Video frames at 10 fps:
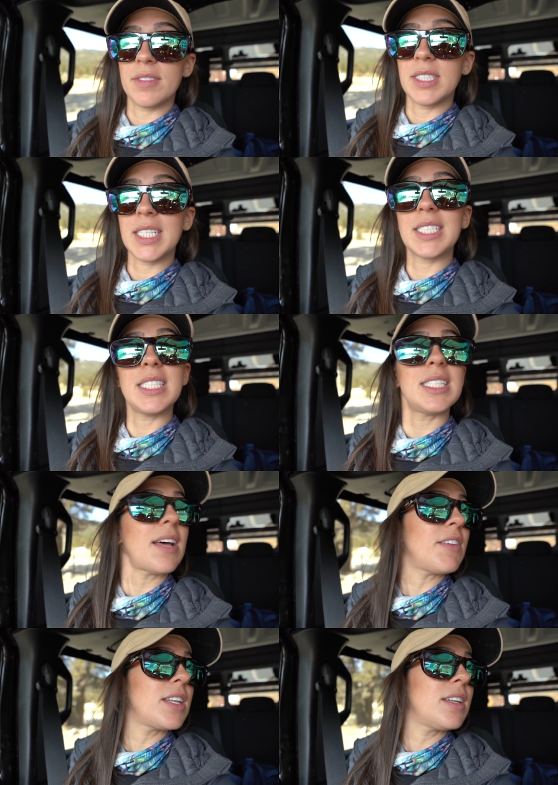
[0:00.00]

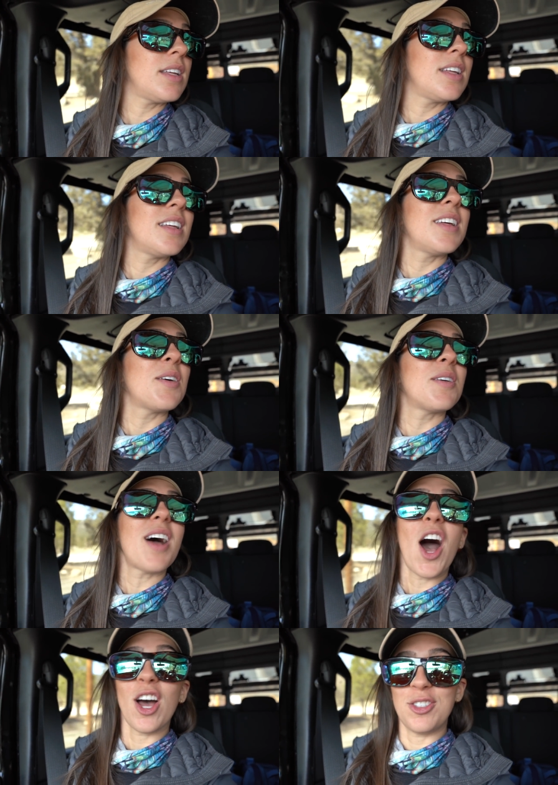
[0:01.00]
sixty-seven
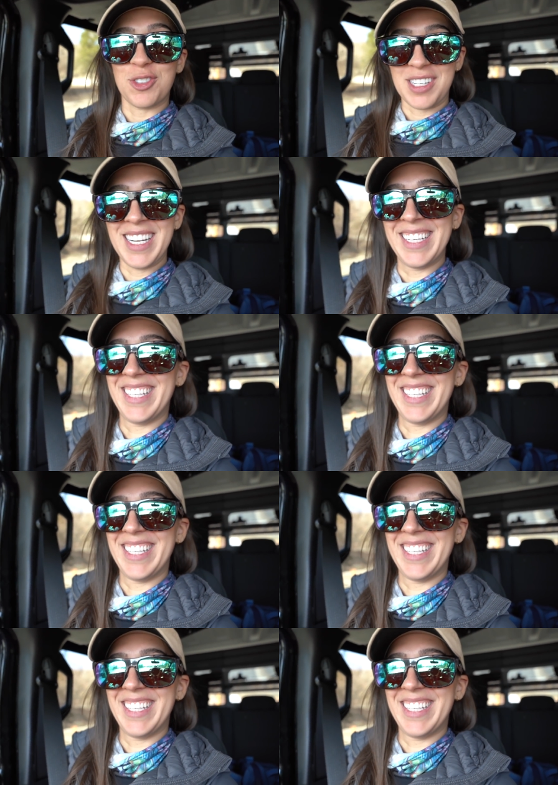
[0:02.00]
hundred.